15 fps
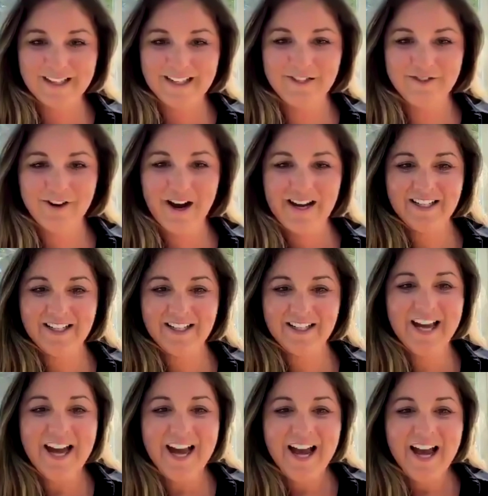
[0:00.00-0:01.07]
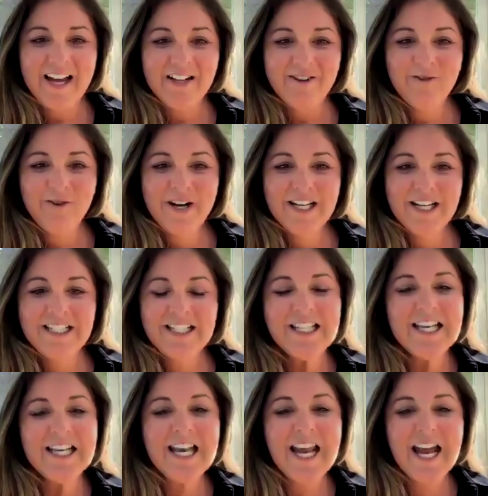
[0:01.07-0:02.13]
That's right. What is
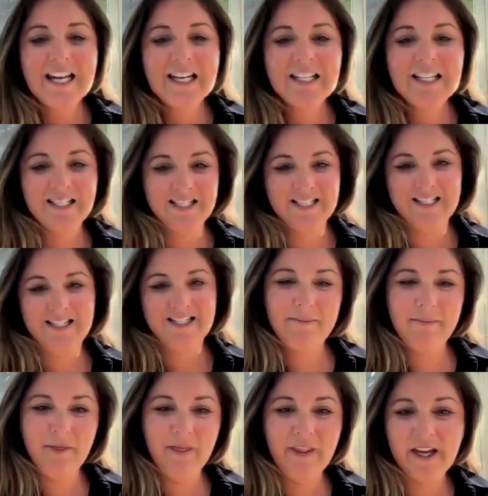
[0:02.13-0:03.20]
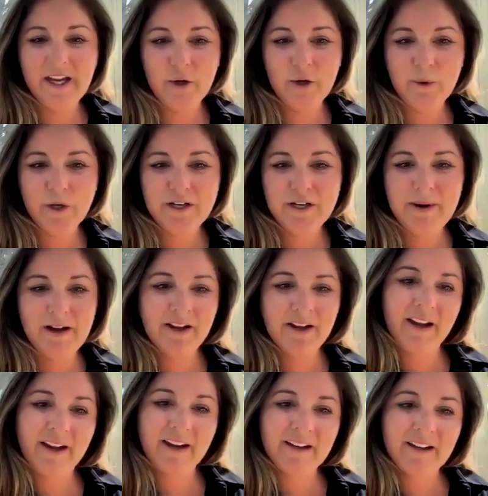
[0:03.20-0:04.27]
the next lingo we're debunking,